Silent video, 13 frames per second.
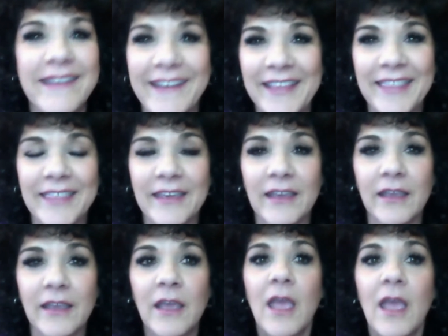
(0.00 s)
I
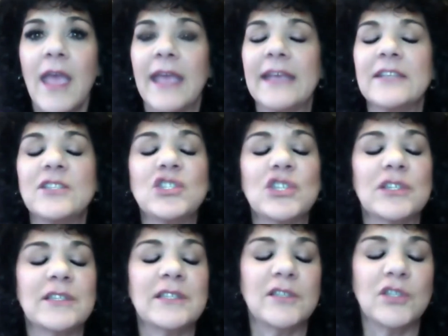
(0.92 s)
think, is
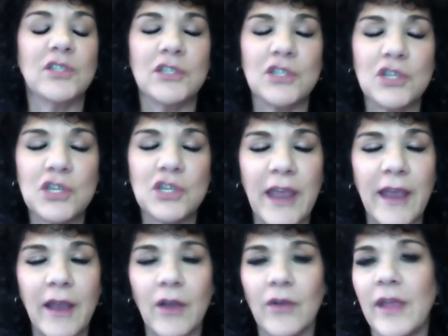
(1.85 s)
just to
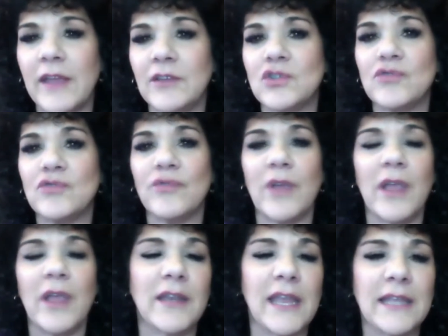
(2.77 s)
share and
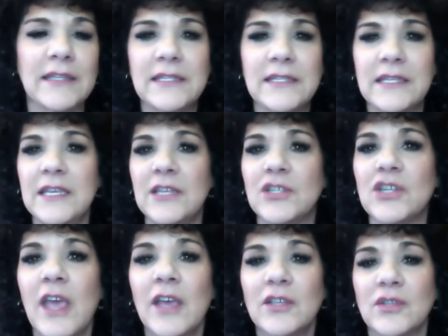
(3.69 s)
train and
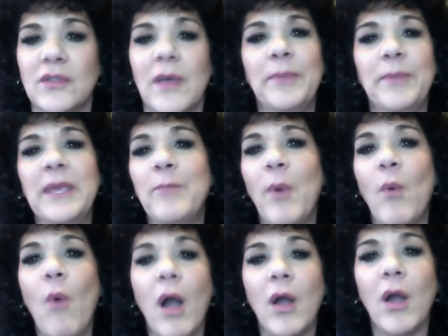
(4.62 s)
teach so that people
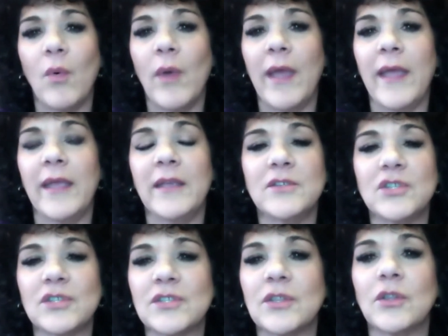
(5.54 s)
walk away
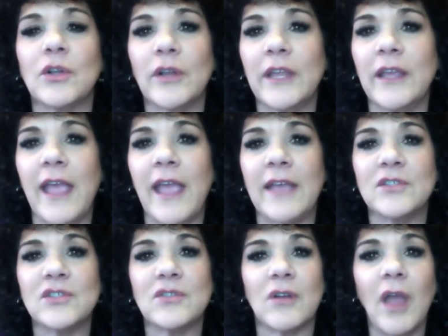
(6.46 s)
just learning and
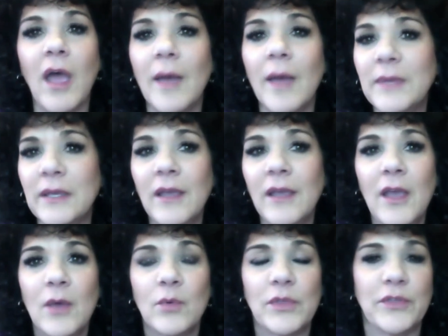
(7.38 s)
start humming
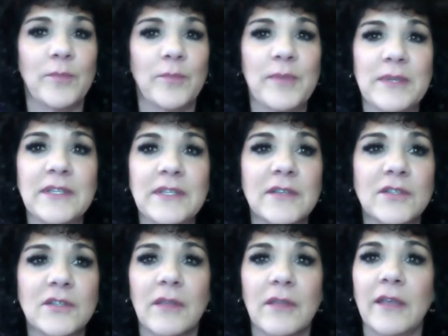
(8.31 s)
with your business
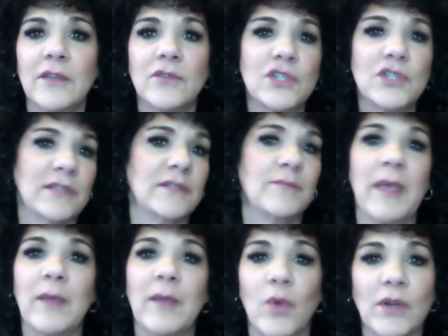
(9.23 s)
so that you just
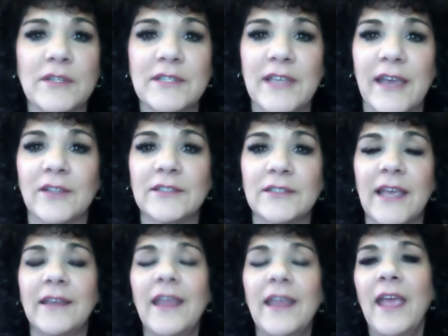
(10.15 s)
make more sales.
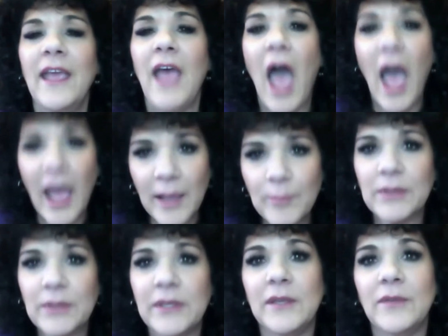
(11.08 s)
And I
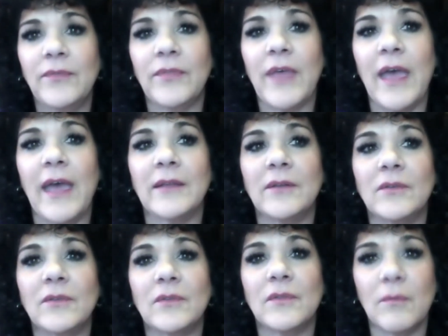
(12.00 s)
believe that
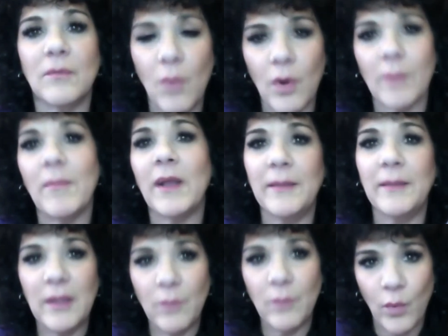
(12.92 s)
the more
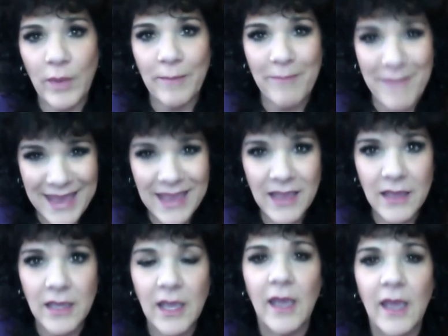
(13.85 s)
money we
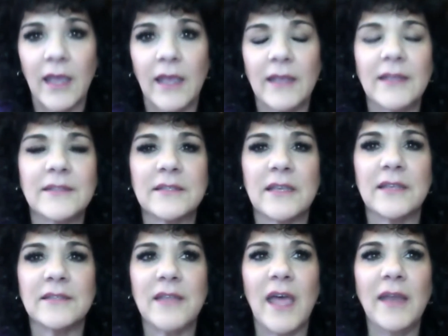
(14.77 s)
make,
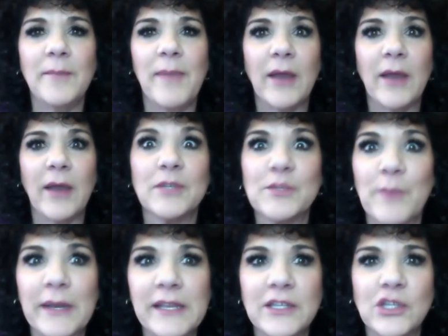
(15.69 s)
it's not about how much
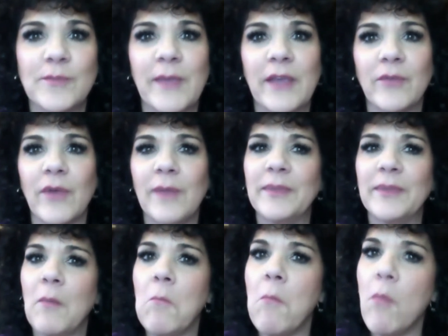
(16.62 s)
money did you make, right? But
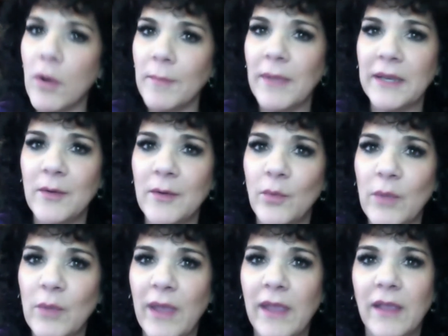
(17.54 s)
the more money
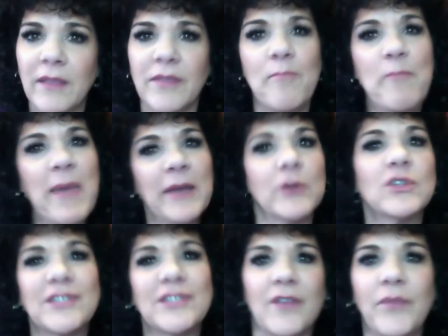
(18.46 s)
we make, the better
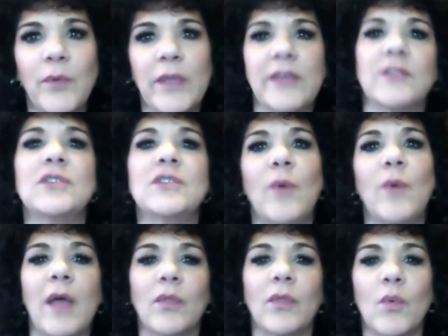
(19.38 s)
stuff we can do
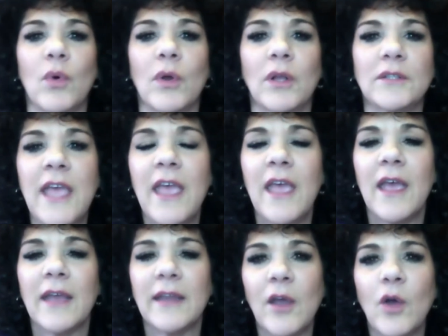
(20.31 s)
out in the world.
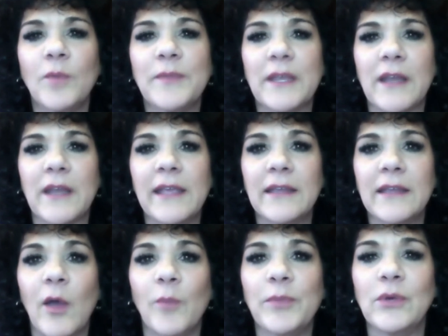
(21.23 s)
And I hope that I can
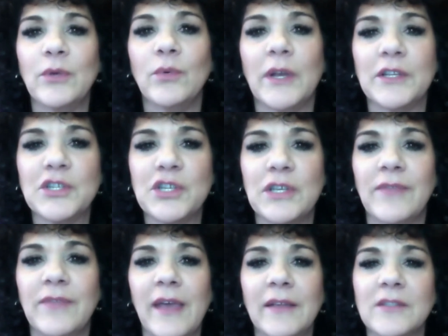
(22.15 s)
help you achieve that.